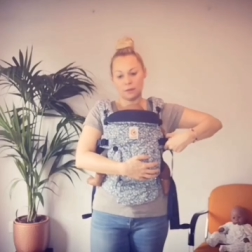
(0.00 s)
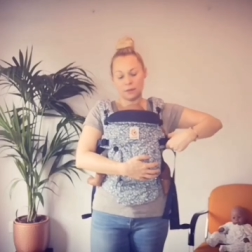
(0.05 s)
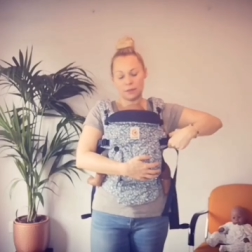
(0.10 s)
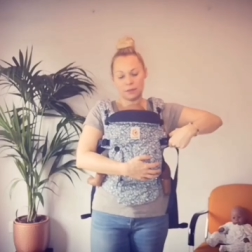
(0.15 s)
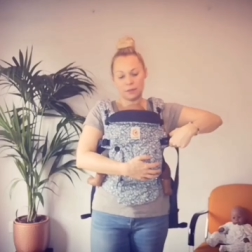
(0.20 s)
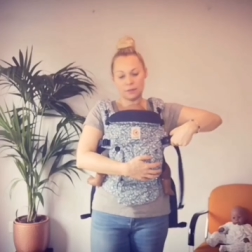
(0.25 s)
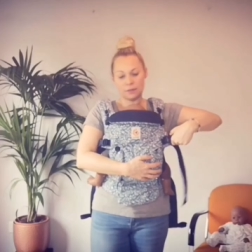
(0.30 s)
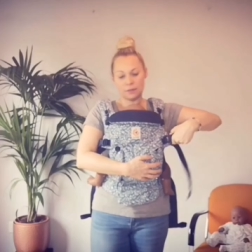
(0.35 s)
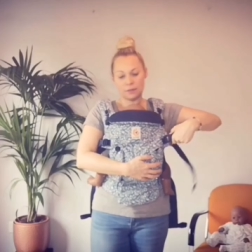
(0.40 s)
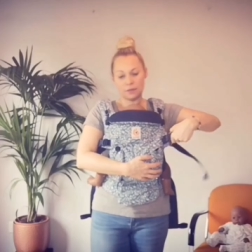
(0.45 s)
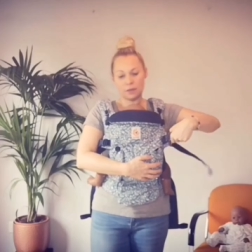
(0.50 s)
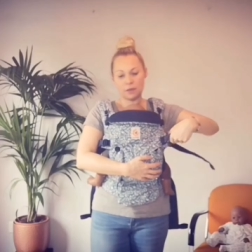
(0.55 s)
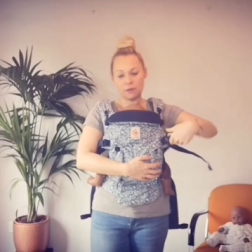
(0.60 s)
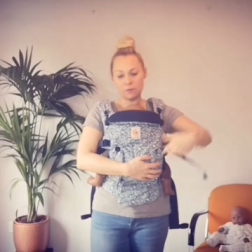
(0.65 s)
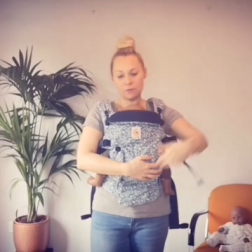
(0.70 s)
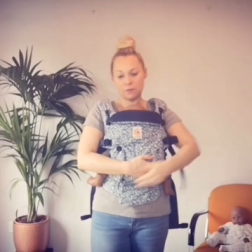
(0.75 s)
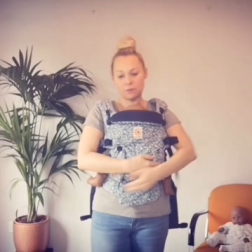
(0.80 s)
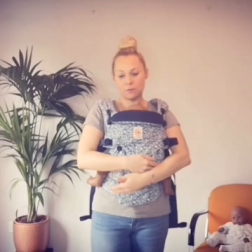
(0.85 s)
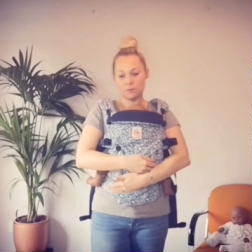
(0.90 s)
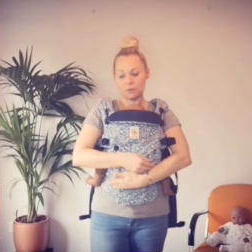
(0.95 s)
Like
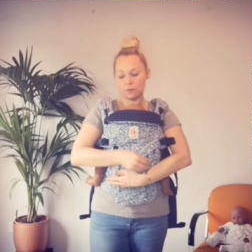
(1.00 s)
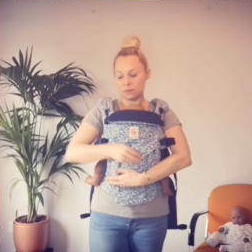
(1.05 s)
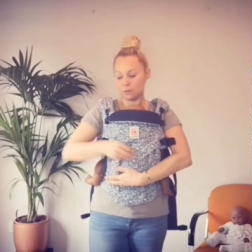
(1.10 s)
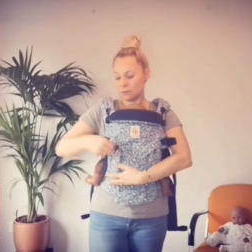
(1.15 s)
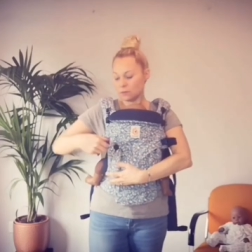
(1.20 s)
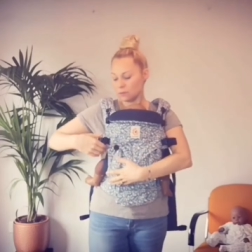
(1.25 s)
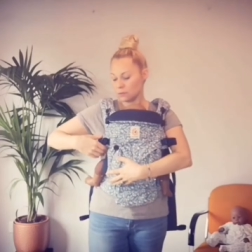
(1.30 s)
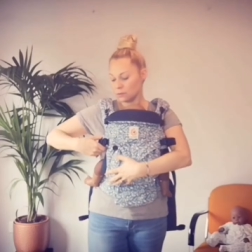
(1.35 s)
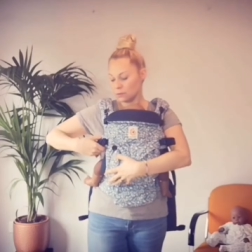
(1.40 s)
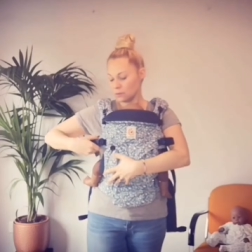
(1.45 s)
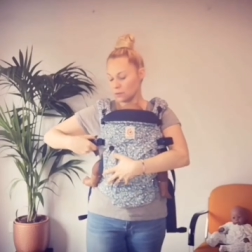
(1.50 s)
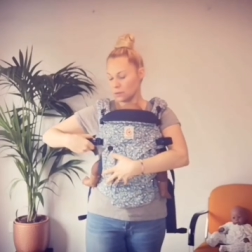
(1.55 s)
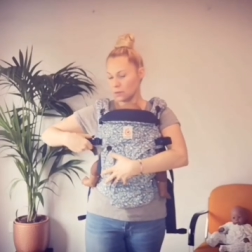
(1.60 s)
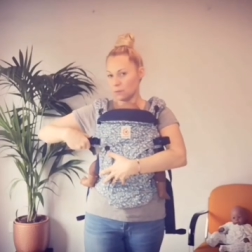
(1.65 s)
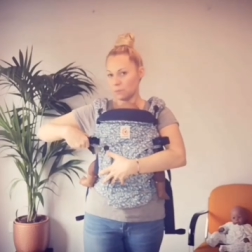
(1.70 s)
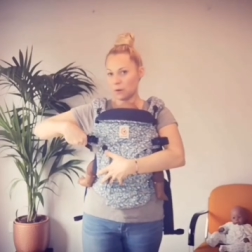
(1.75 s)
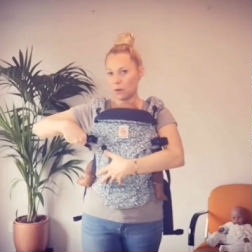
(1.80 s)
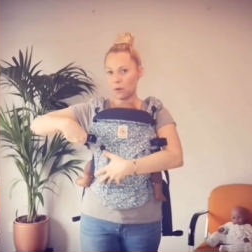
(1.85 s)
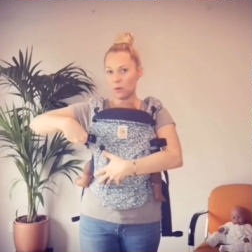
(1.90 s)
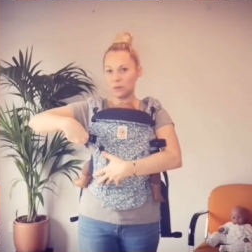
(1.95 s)
so.
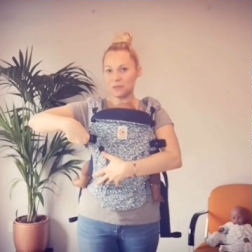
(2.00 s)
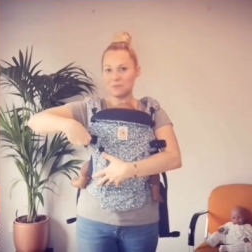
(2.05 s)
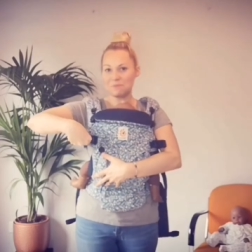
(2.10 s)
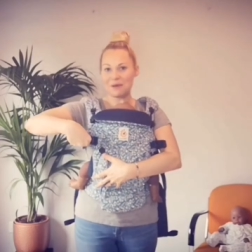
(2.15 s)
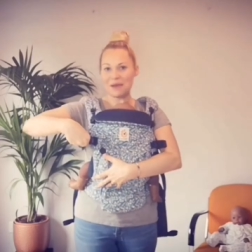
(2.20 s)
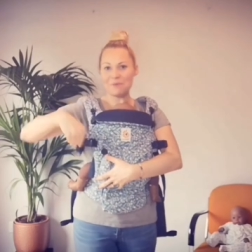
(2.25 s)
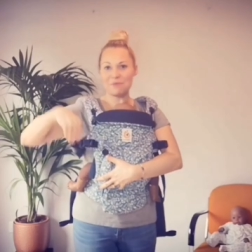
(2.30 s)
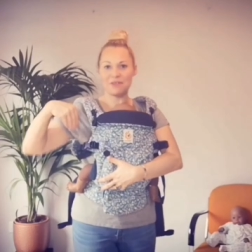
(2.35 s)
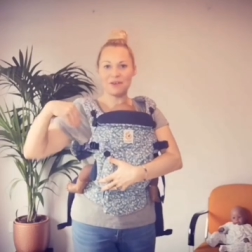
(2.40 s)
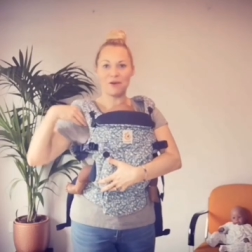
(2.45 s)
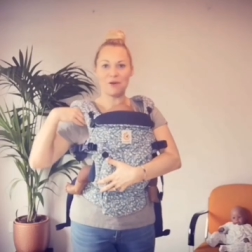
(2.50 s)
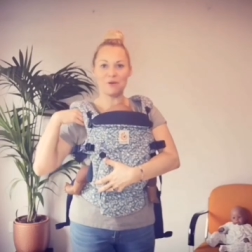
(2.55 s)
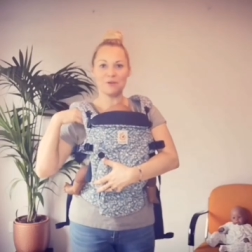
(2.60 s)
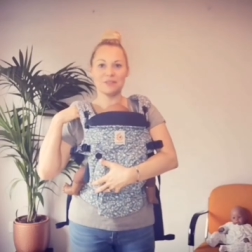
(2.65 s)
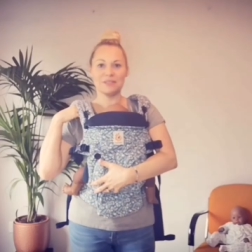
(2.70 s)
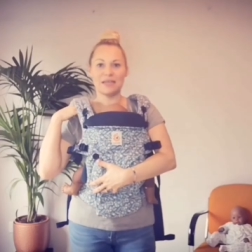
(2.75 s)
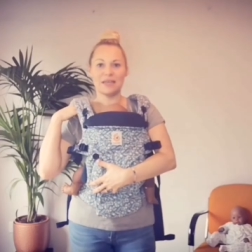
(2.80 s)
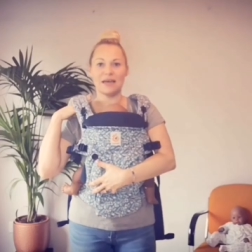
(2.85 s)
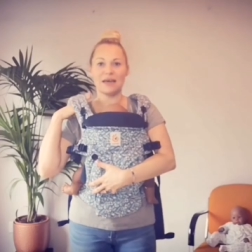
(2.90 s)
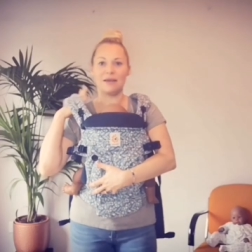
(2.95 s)
Holding baby the
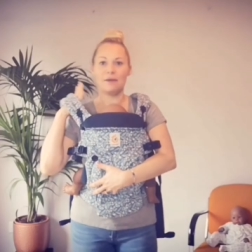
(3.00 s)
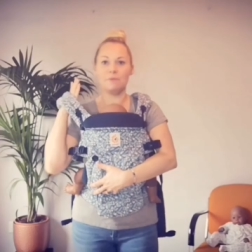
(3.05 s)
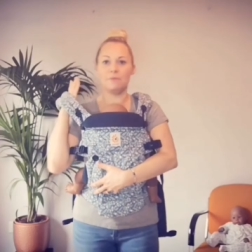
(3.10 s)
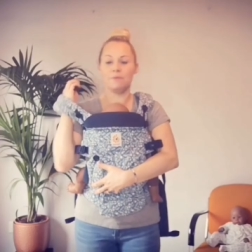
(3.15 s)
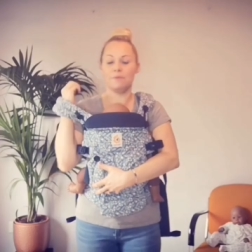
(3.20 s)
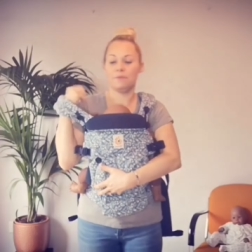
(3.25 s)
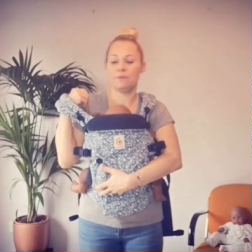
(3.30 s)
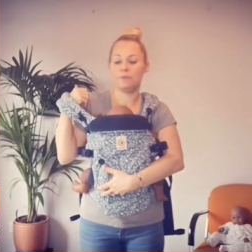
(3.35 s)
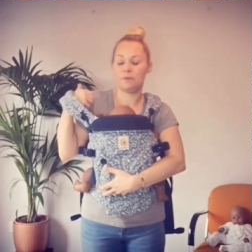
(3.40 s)
whole time.